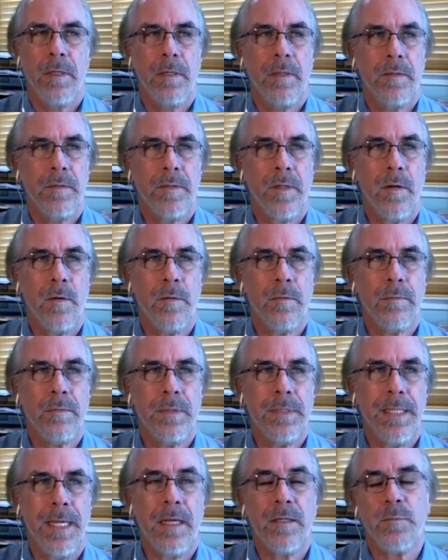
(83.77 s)
So
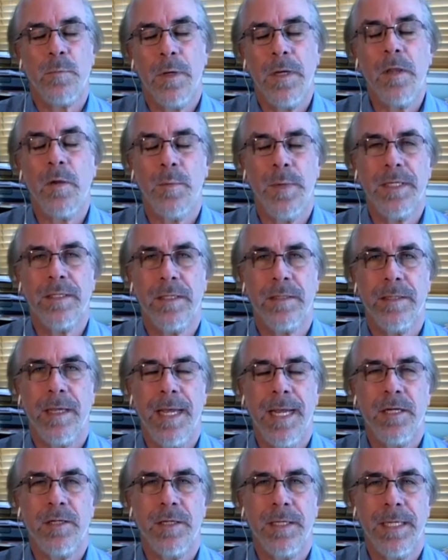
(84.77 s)
yes, one of the reasons
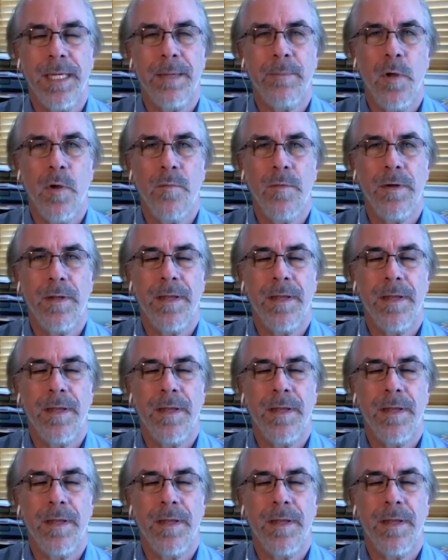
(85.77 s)
I actually came over